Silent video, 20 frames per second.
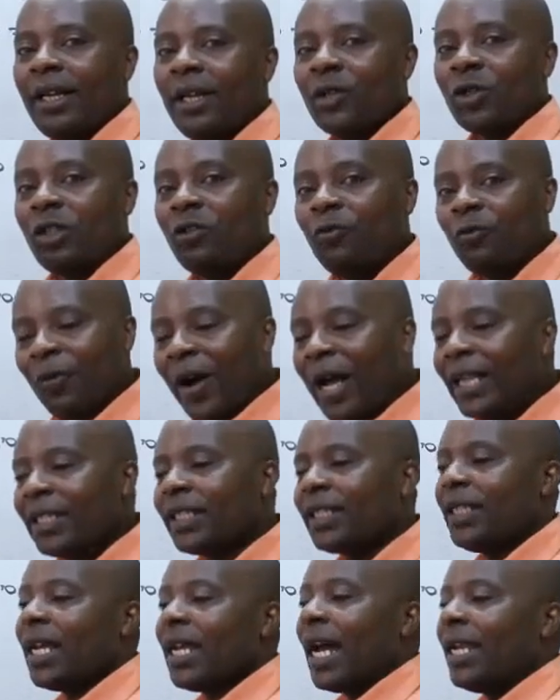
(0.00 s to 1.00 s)
So the first
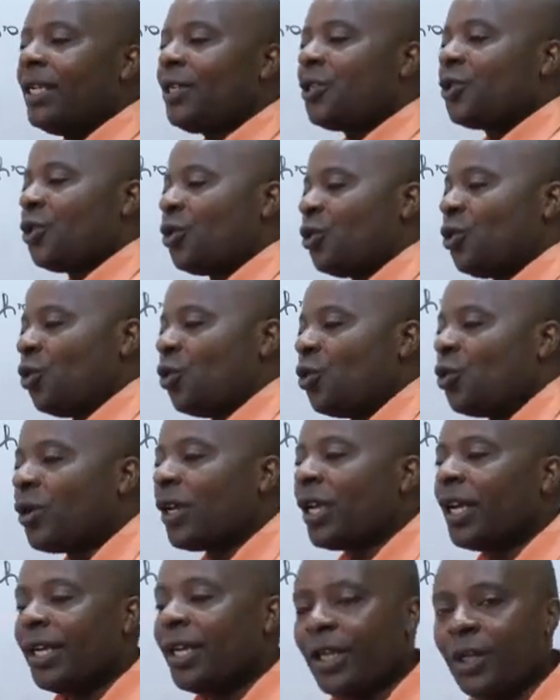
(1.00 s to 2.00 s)
thing I need to do
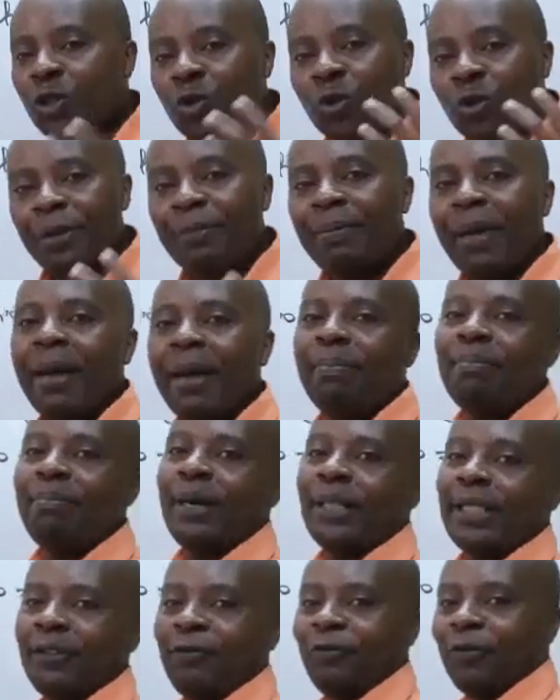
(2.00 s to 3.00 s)
is to
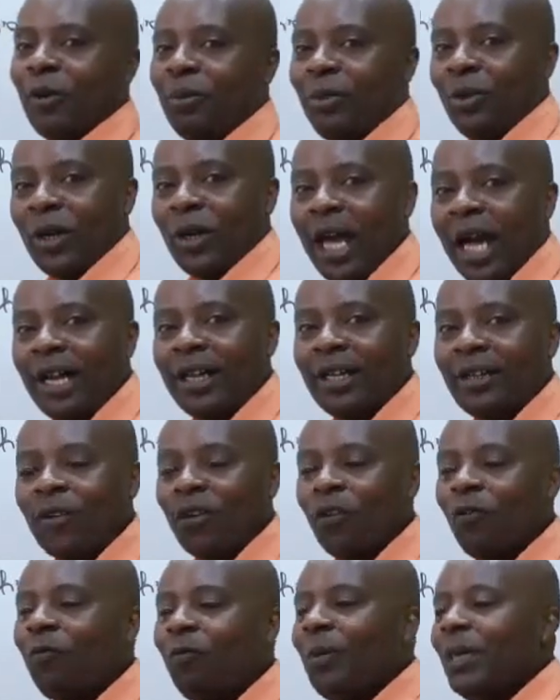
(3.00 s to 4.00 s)
remember the formula
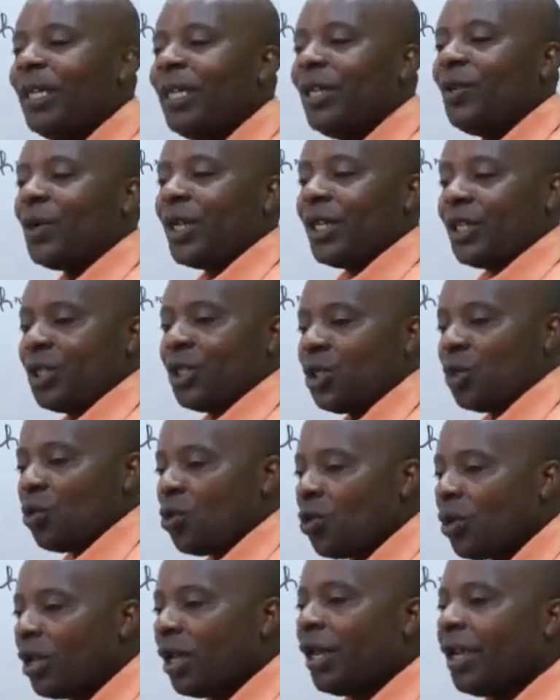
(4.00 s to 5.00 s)
of PE
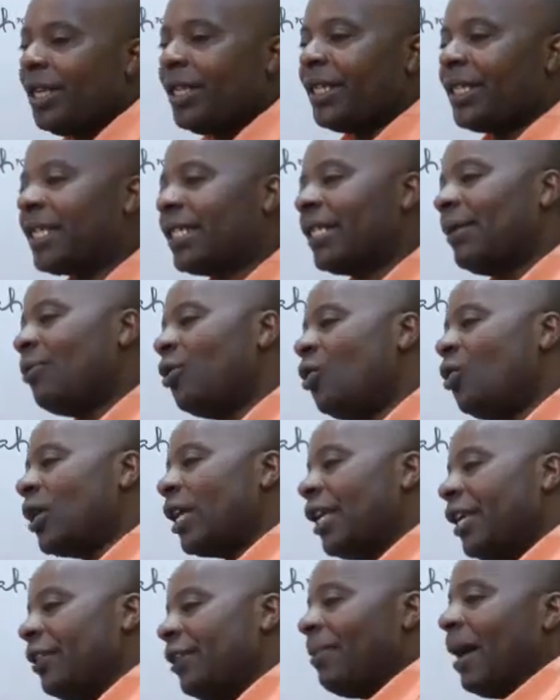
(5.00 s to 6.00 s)
ratio. Is there somebody who
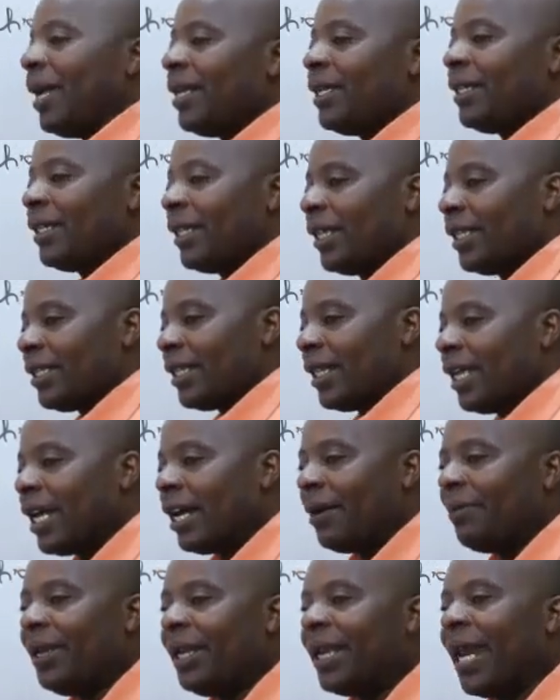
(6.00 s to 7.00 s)
can remind us? Eh?
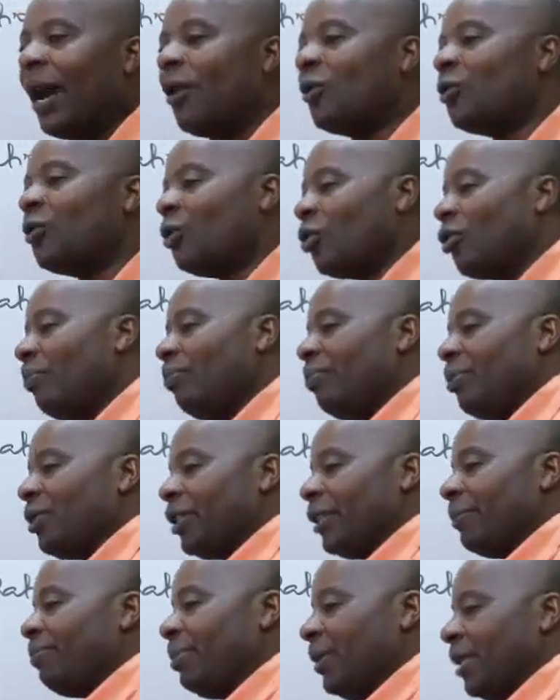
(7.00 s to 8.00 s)
I mean, how do we compute
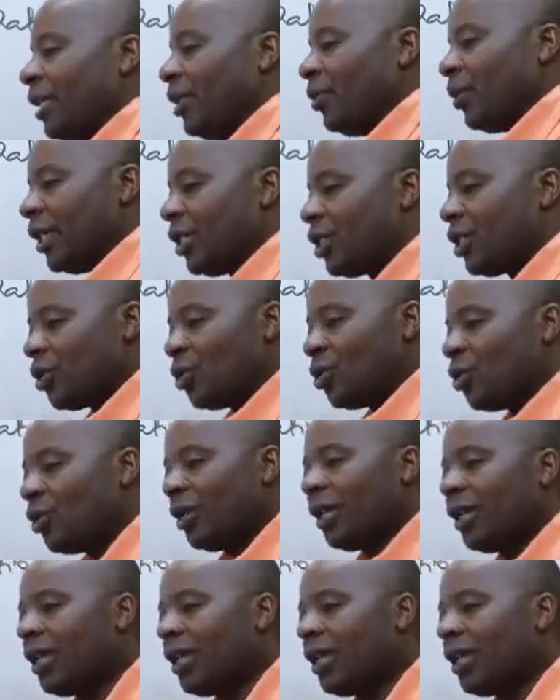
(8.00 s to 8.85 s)
the PE ratio?